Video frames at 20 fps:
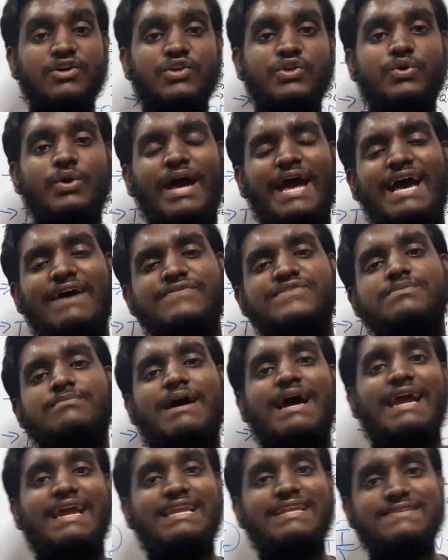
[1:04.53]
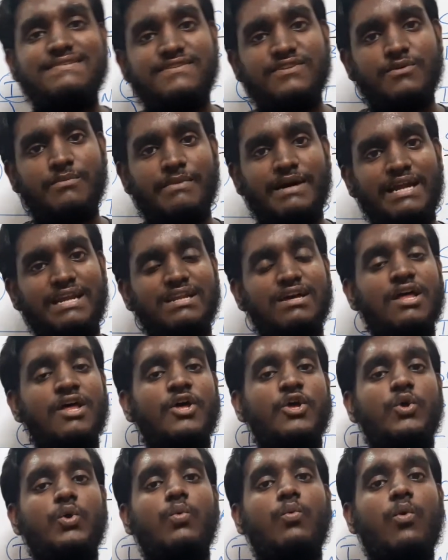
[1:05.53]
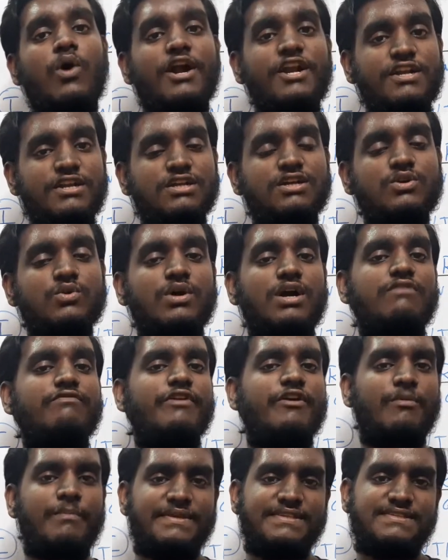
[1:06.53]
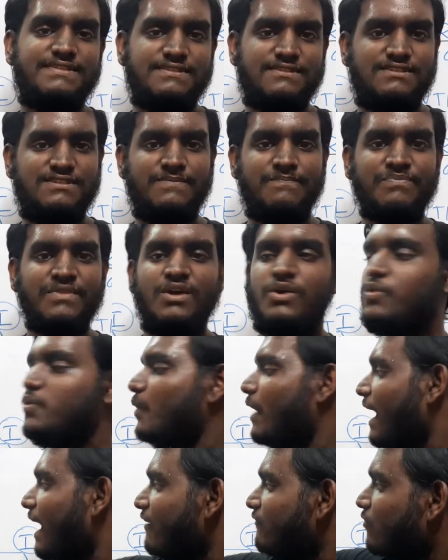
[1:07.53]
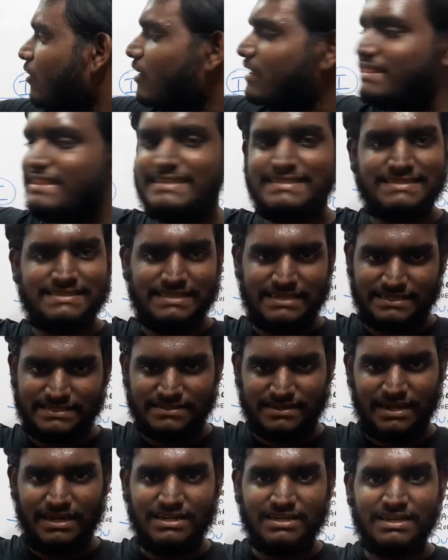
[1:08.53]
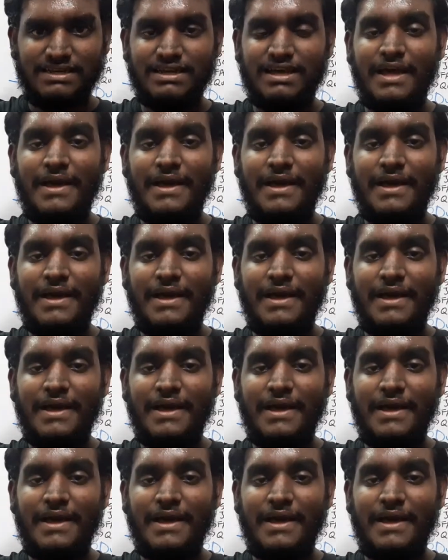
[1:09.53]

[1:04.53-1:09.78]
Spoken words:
you have some ideas in your mind, you want to convey a message. You have all these things, right?